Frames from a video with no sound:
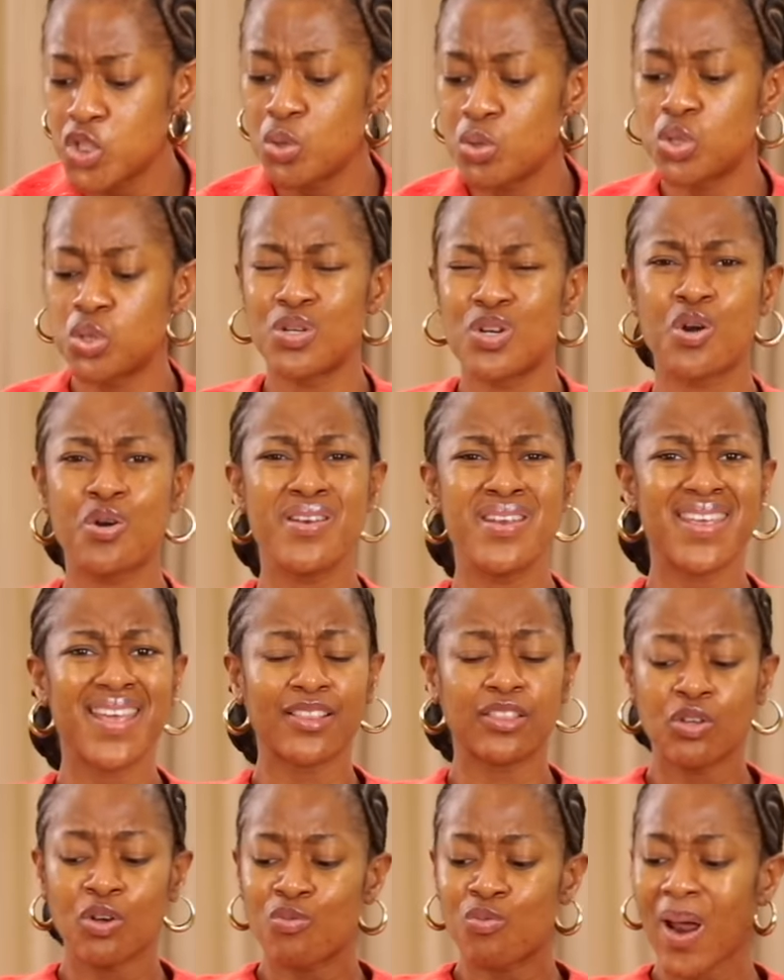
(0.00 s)
you should
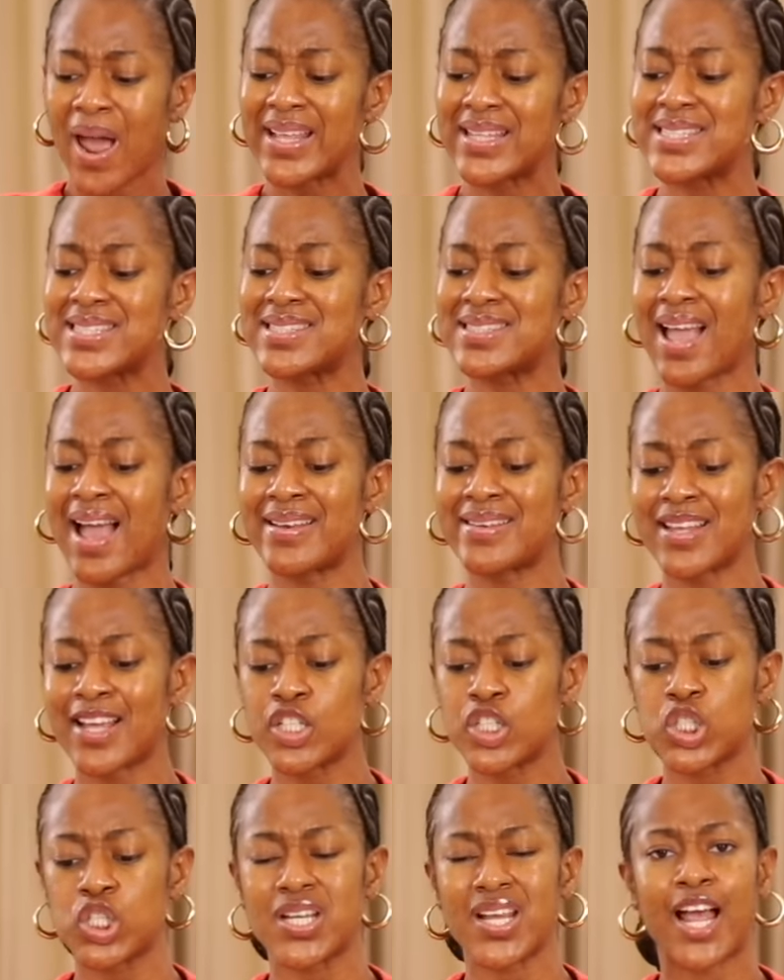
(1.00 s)
create the right standard
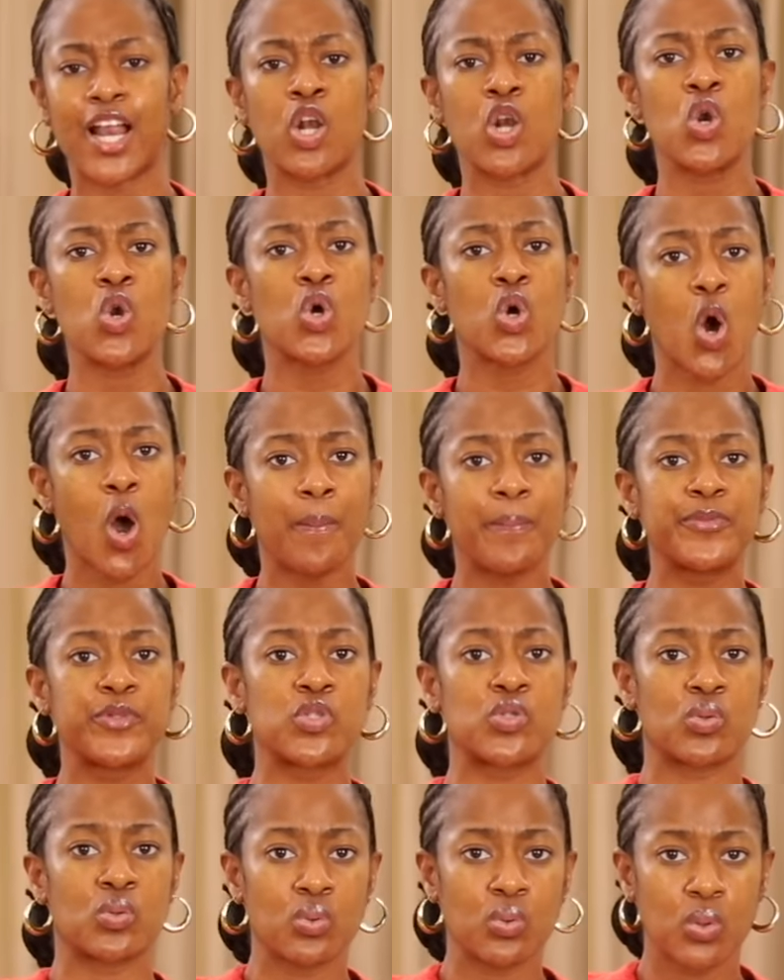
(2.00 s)
she can look up
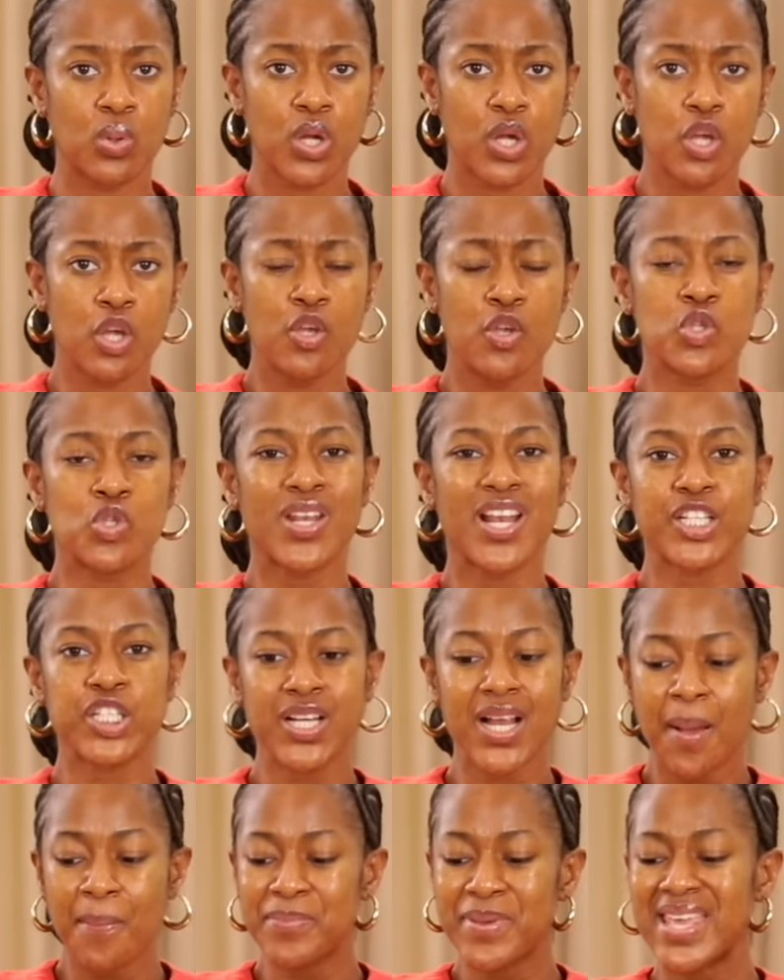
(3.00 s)
to, so that she
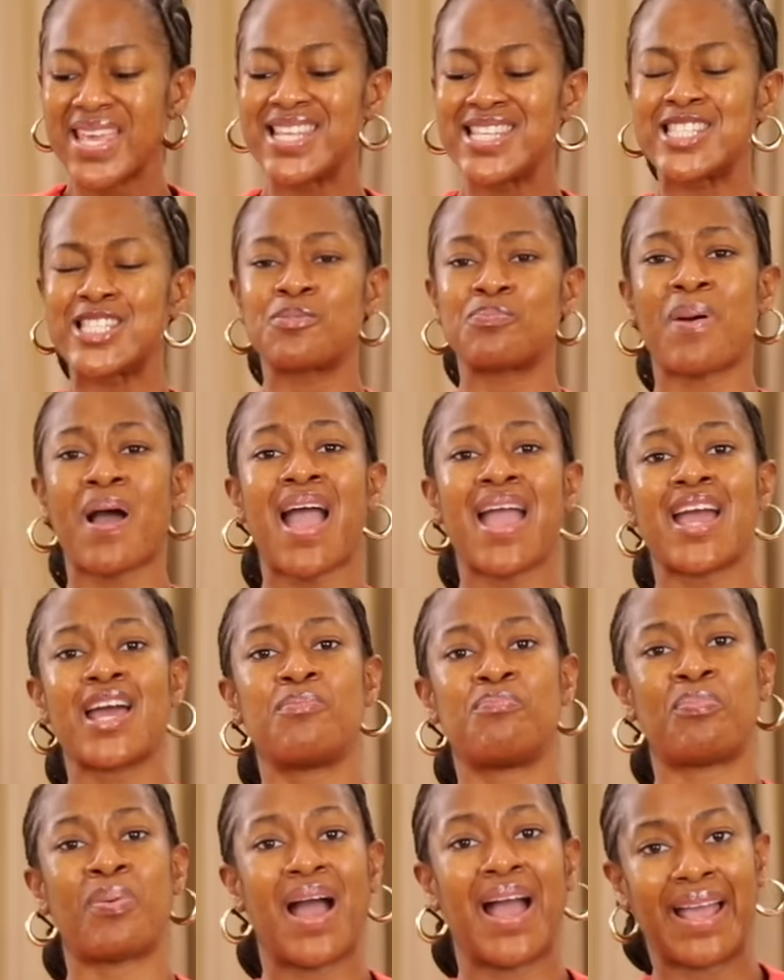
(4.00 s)
can be
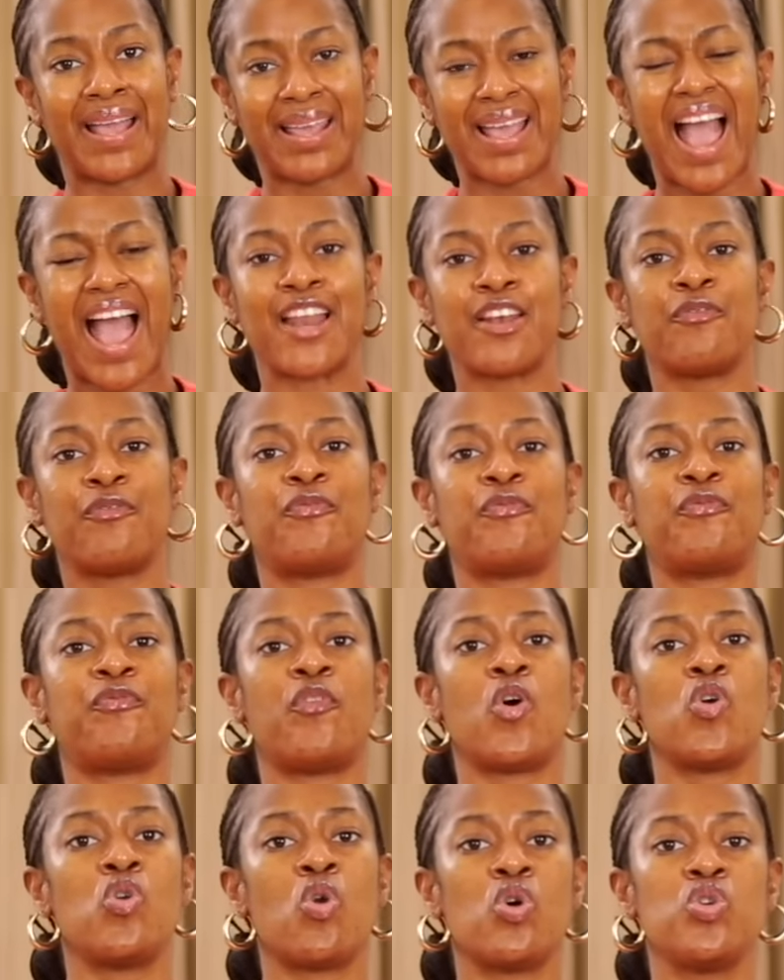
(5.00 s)
inspired by and
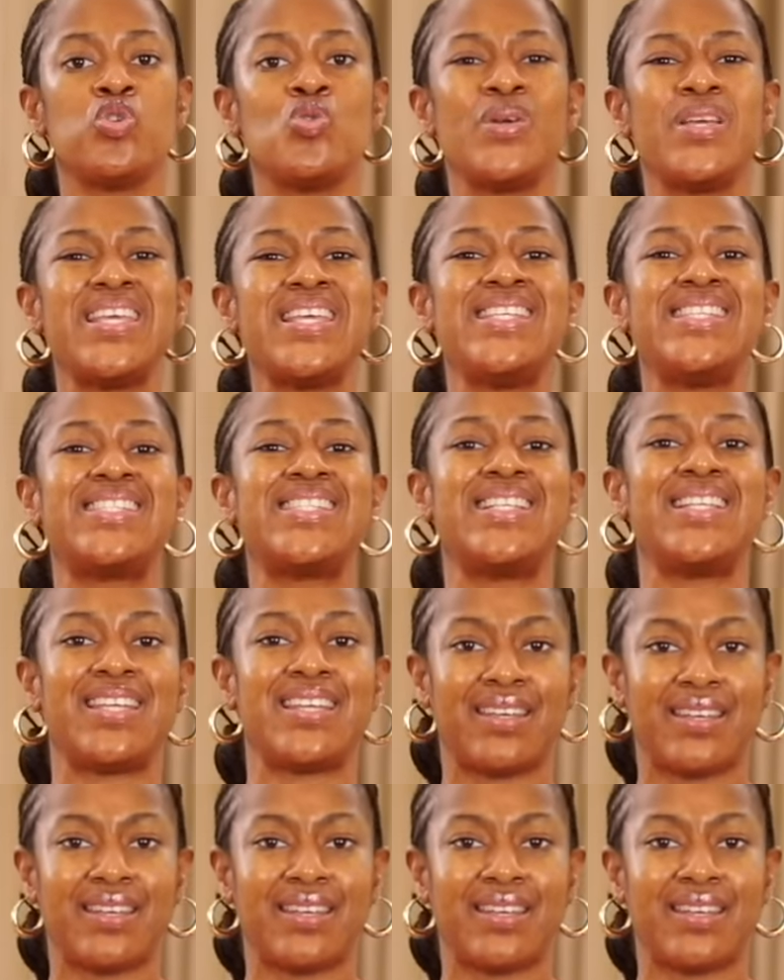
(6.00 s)
follow you easily.